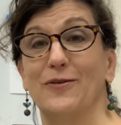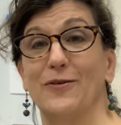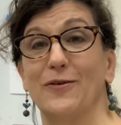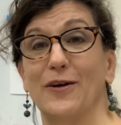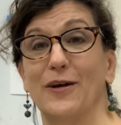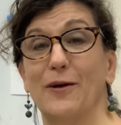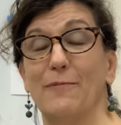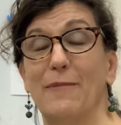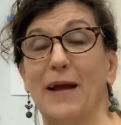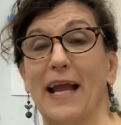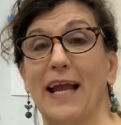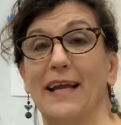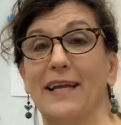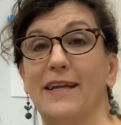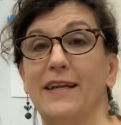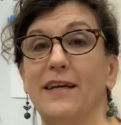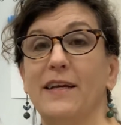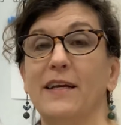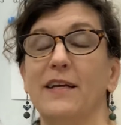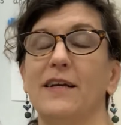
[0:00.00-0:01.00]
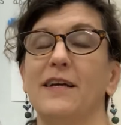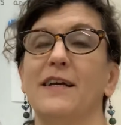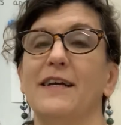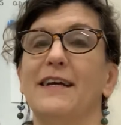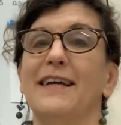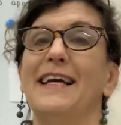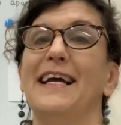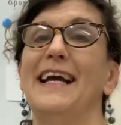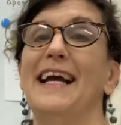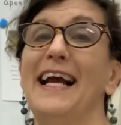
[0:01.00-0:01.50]
or command?
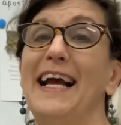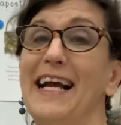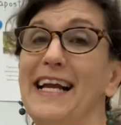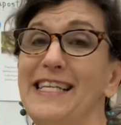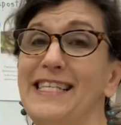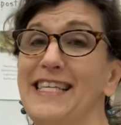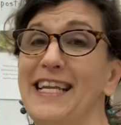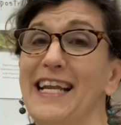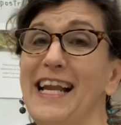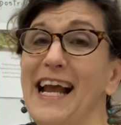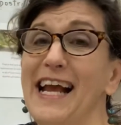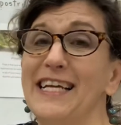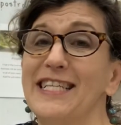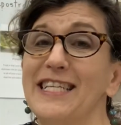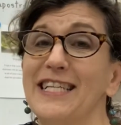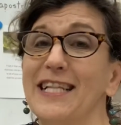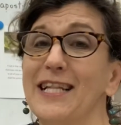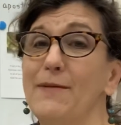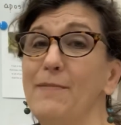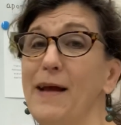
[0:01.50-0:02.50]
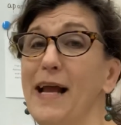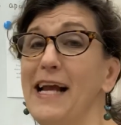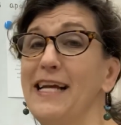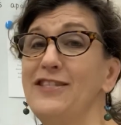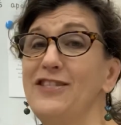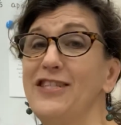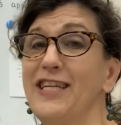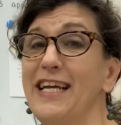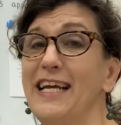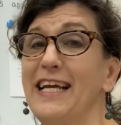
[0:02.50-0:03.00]
It's an
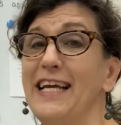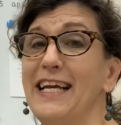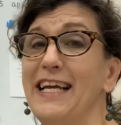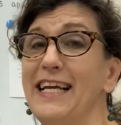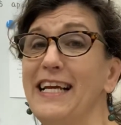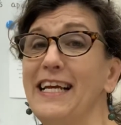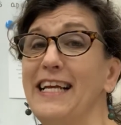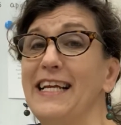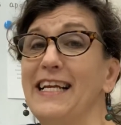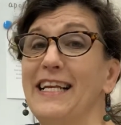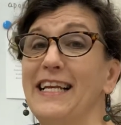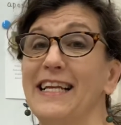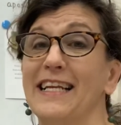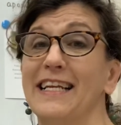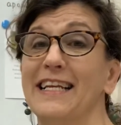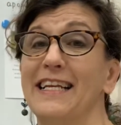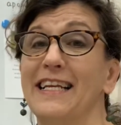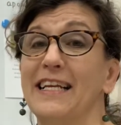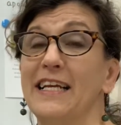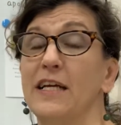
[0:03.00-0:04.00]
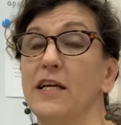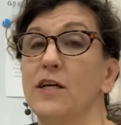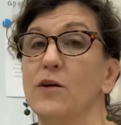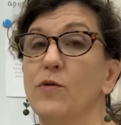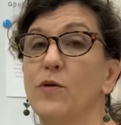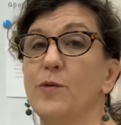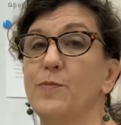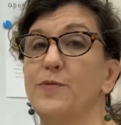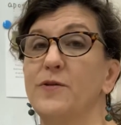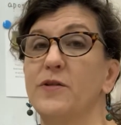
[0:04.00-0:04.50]
exclamation.
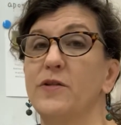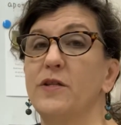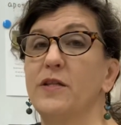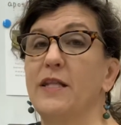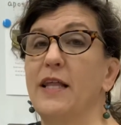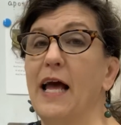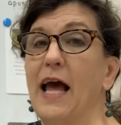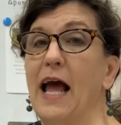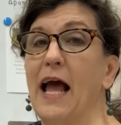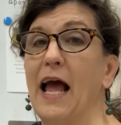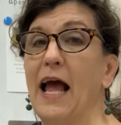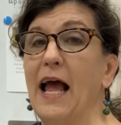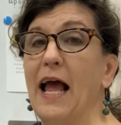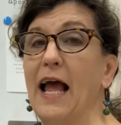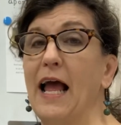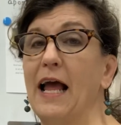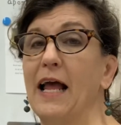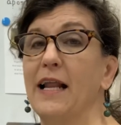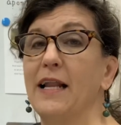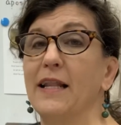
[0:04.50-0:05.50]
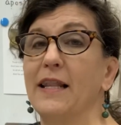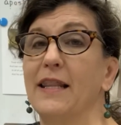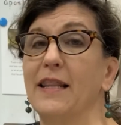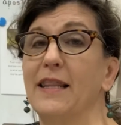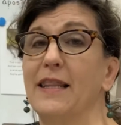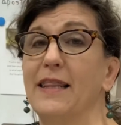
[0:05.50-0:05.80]
Whoops, that